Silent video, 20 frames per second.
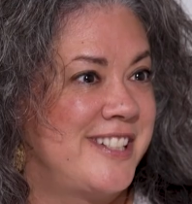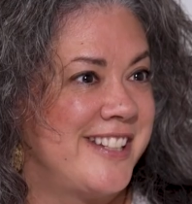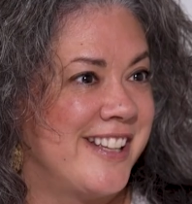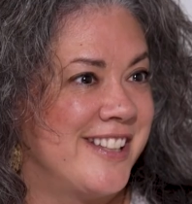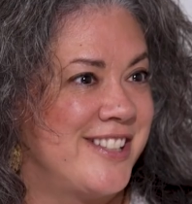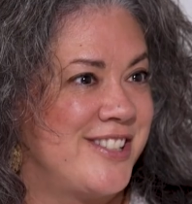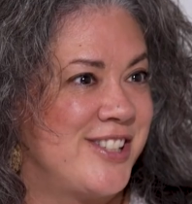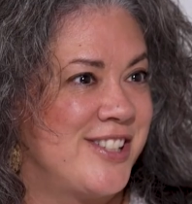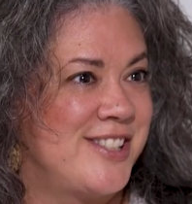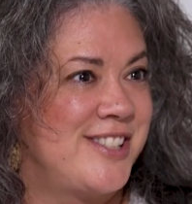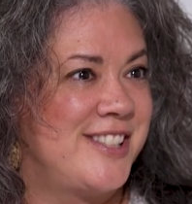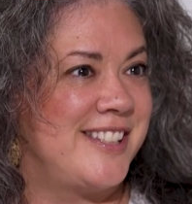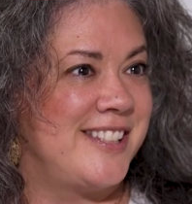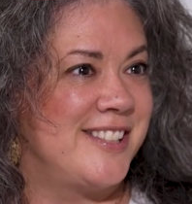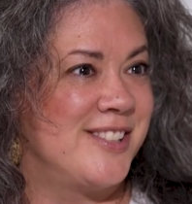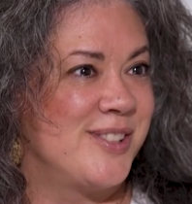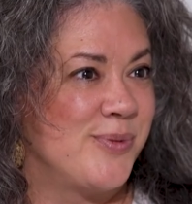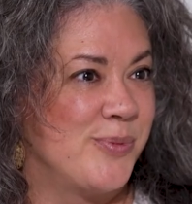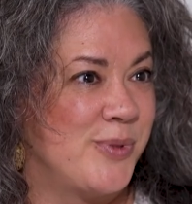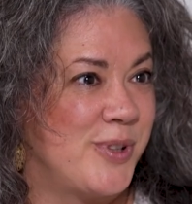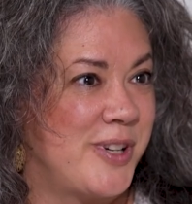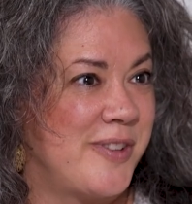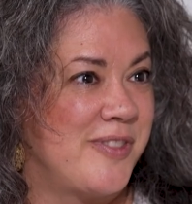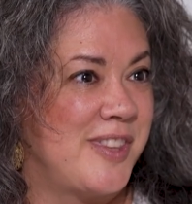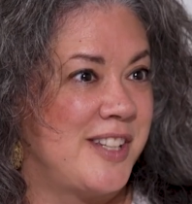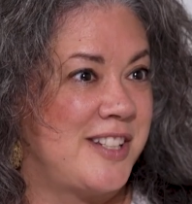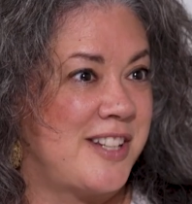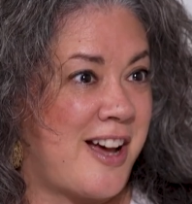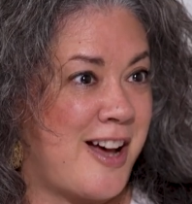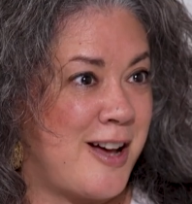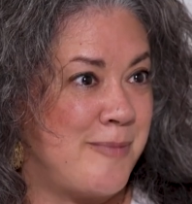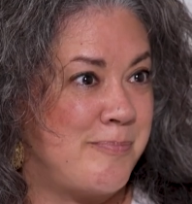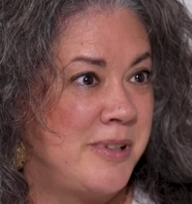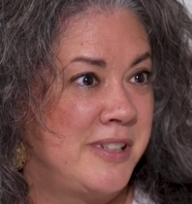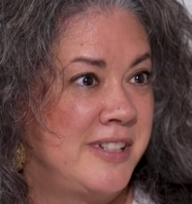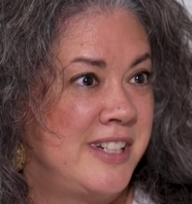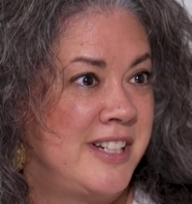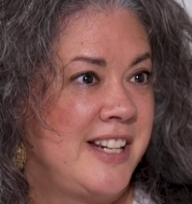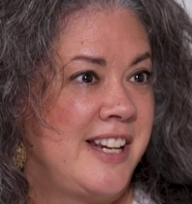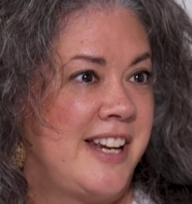intelligence is one of the top.
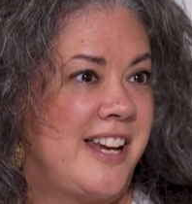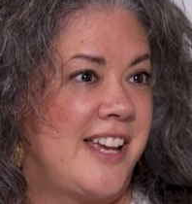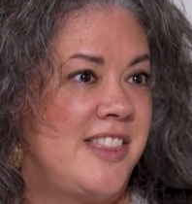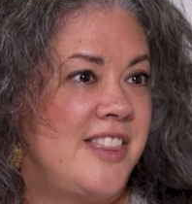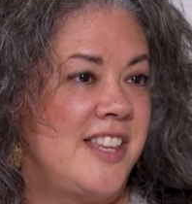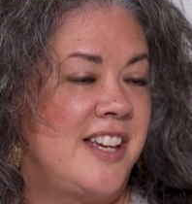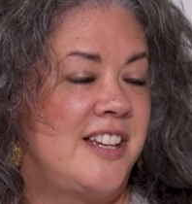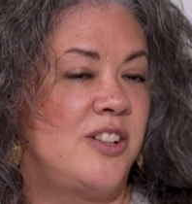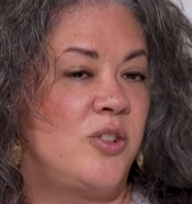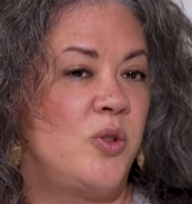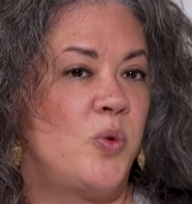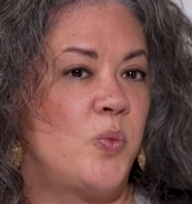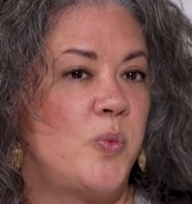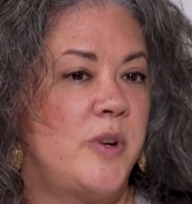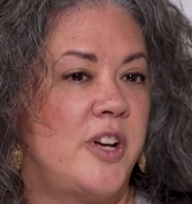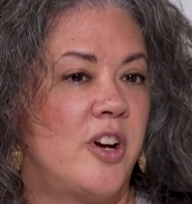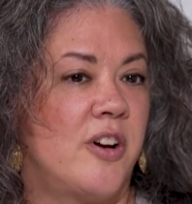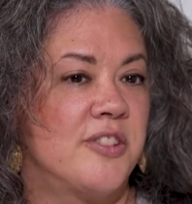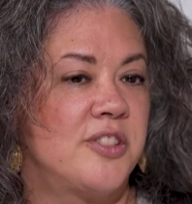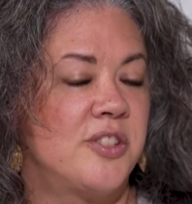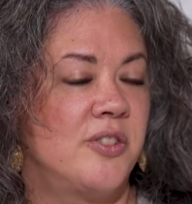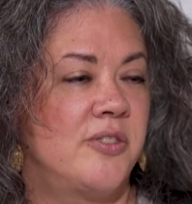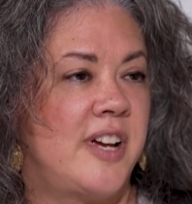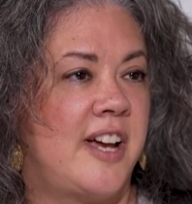And then we also